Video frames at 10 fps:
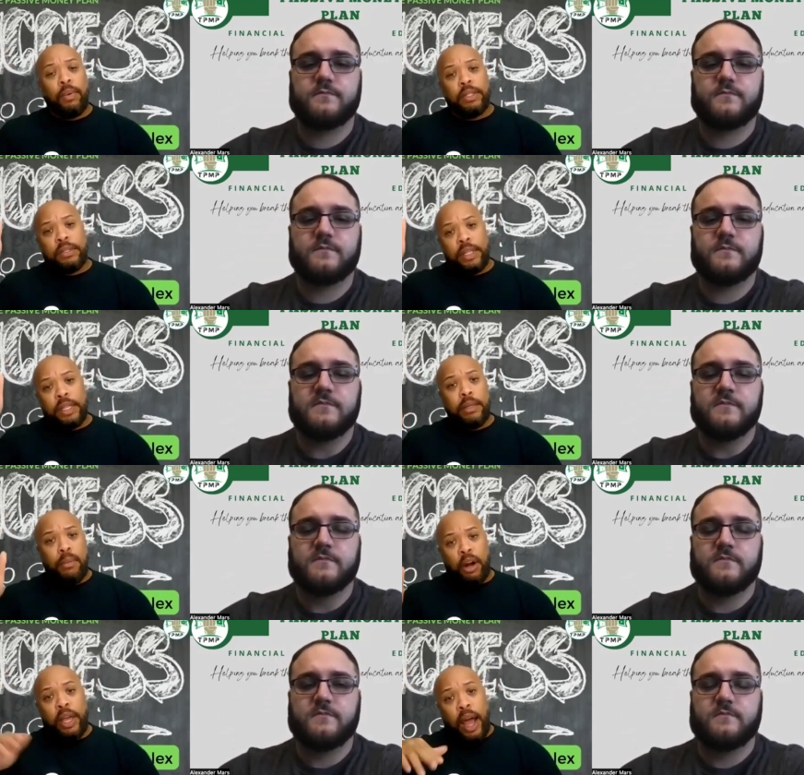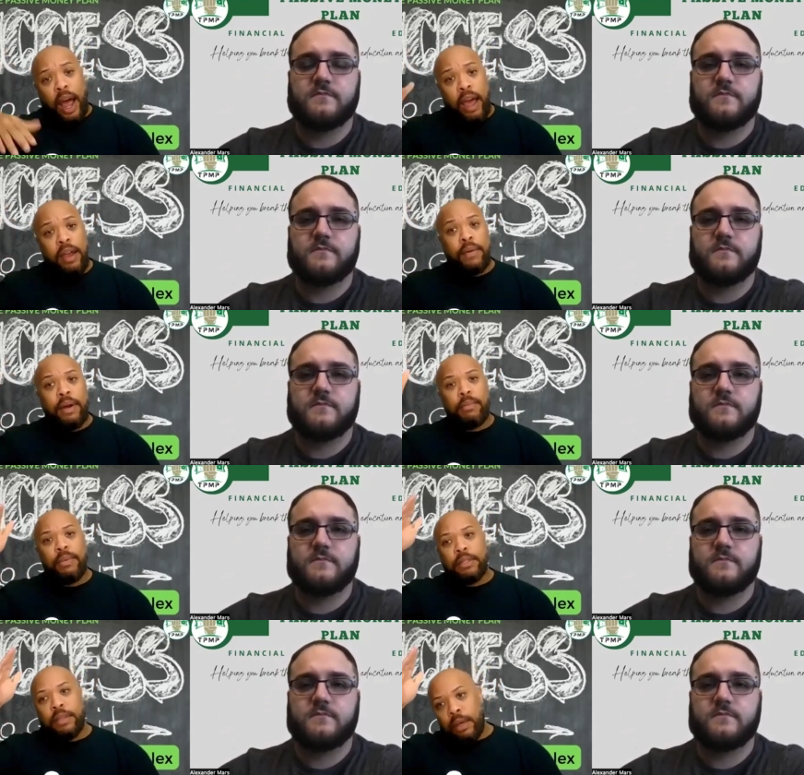Speaker 1: what sent the market higher up
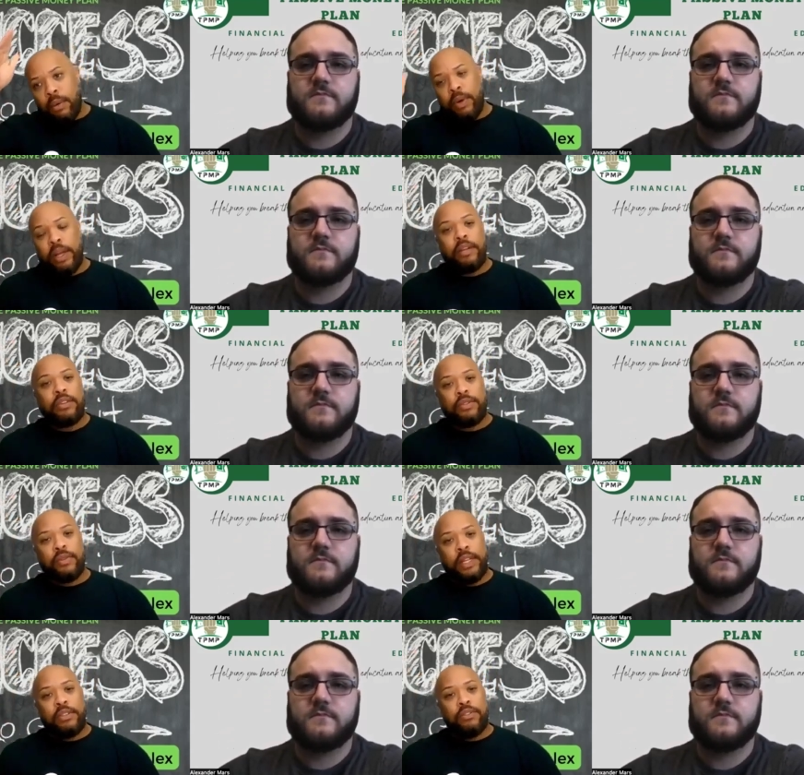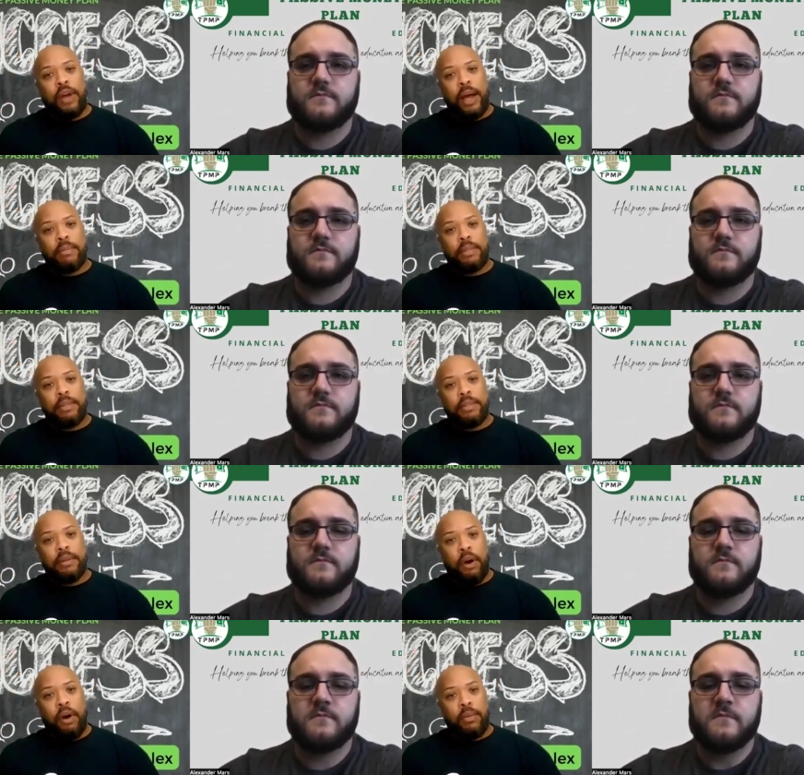was when the interest rates dropped
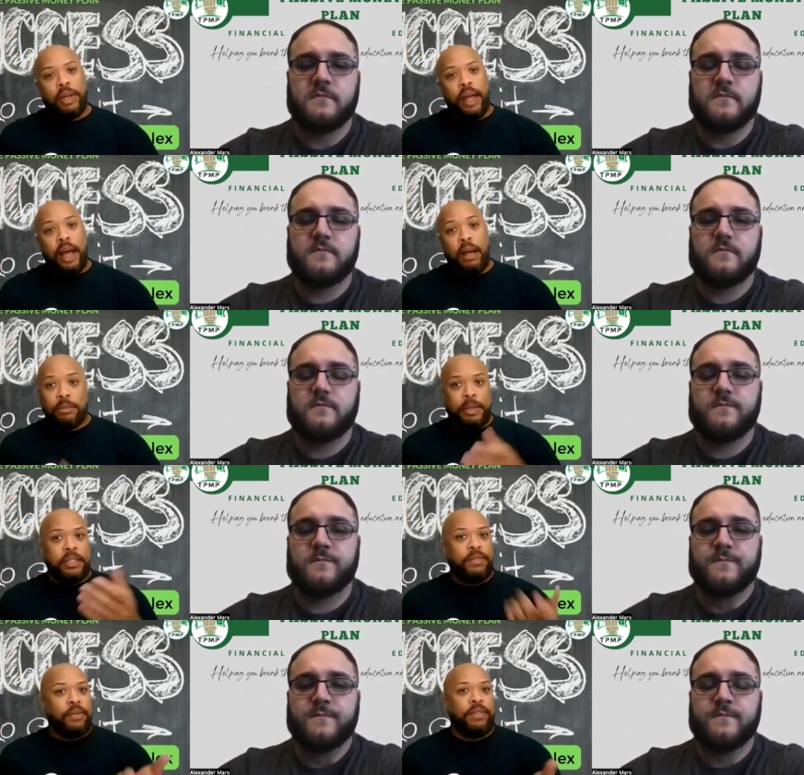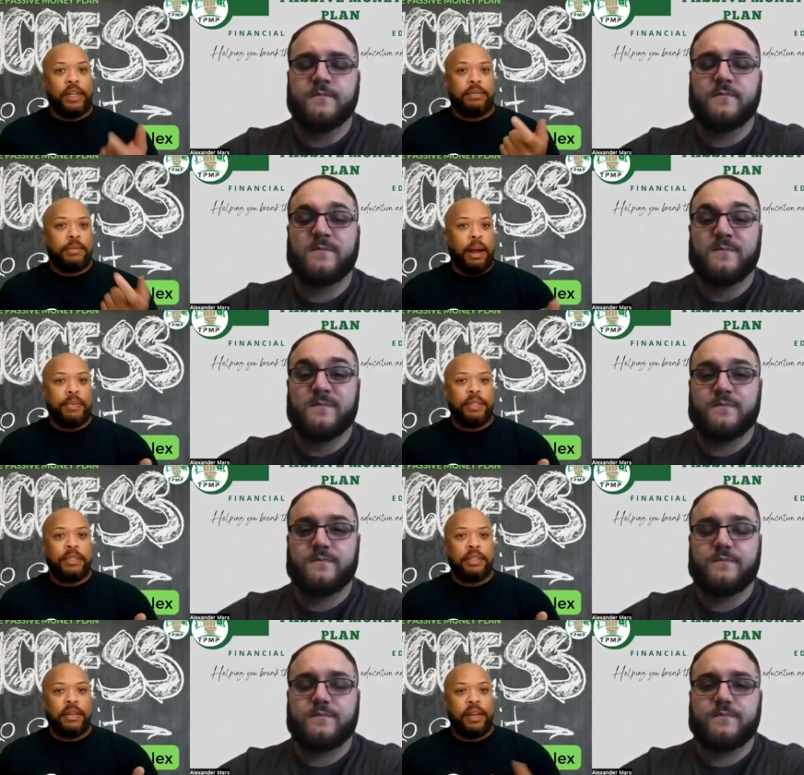all the way down, especially for investment properties
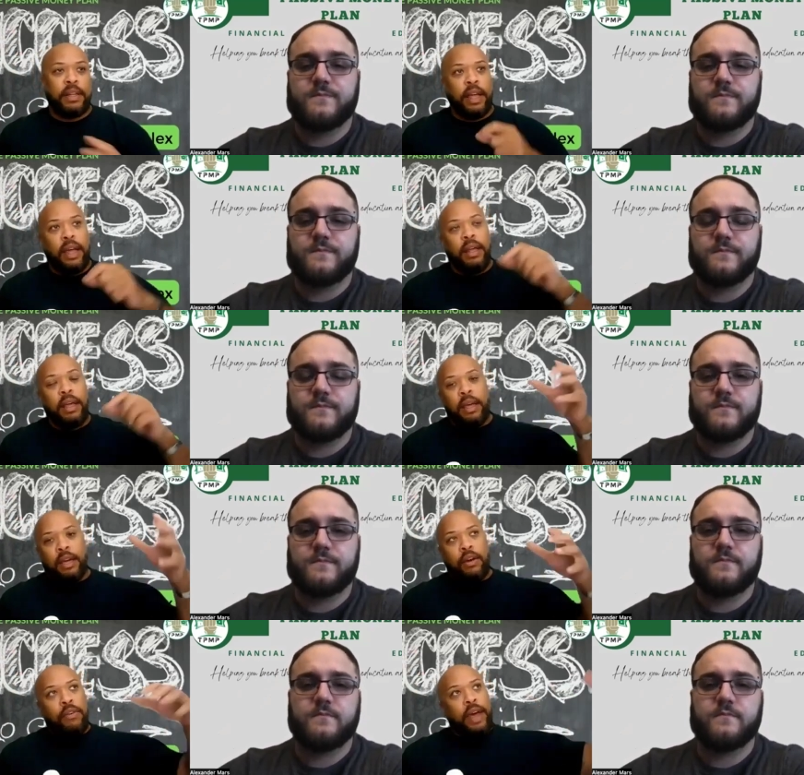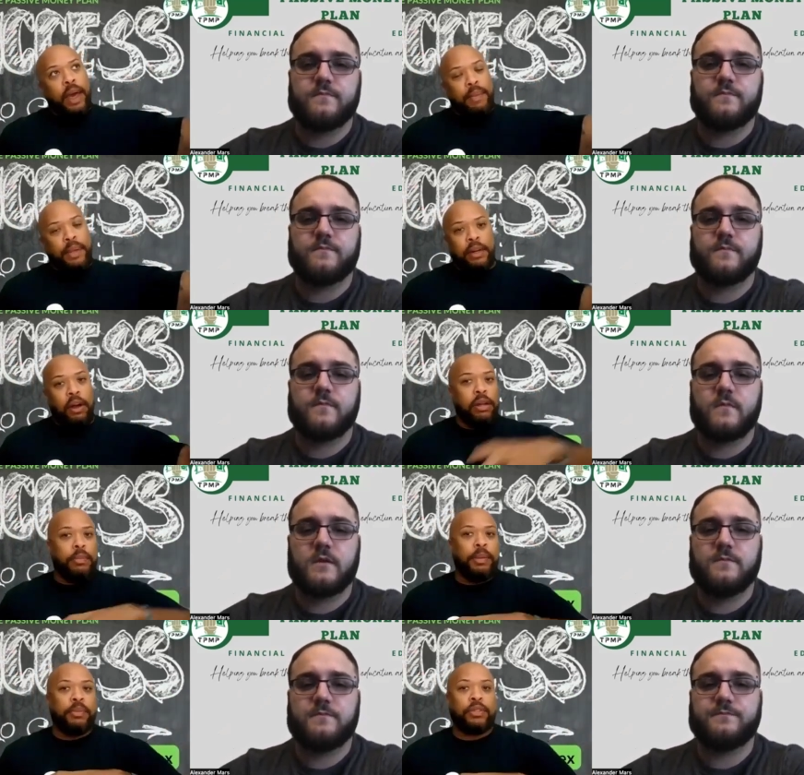and stuff like that. COVID happened and all
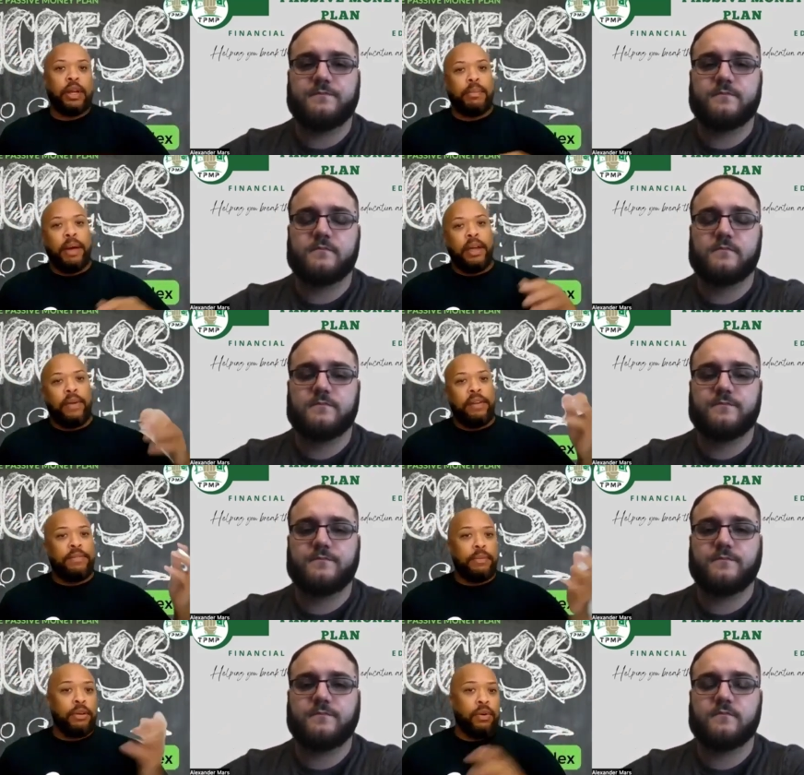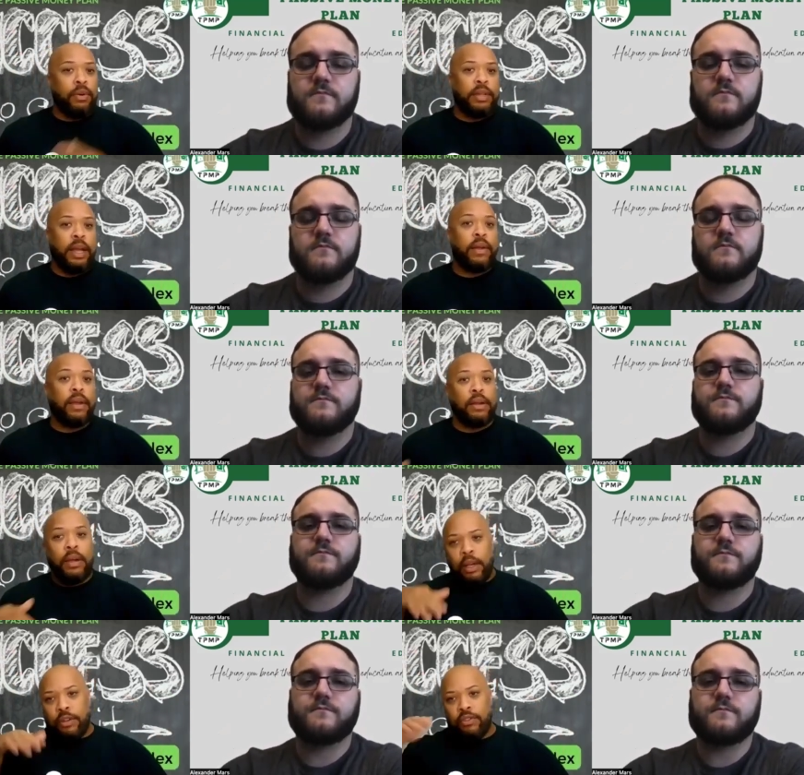the people started migrating from the north down here,
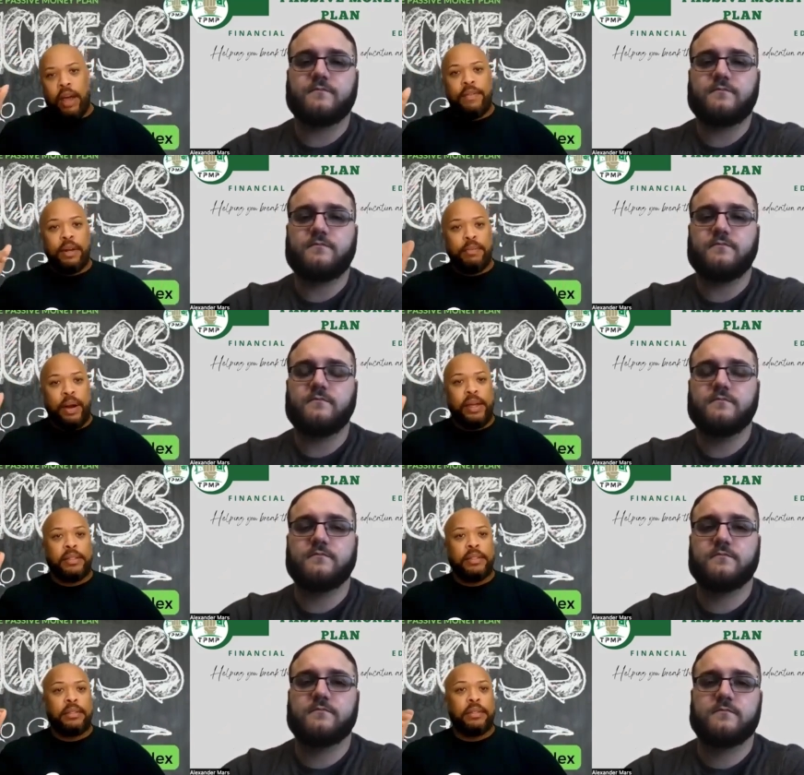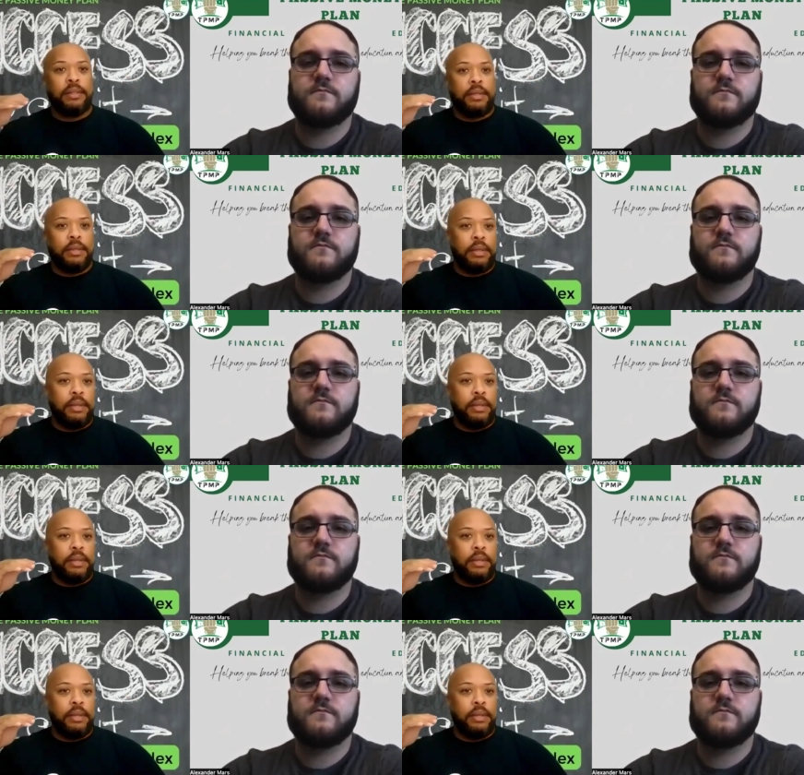driving up prices.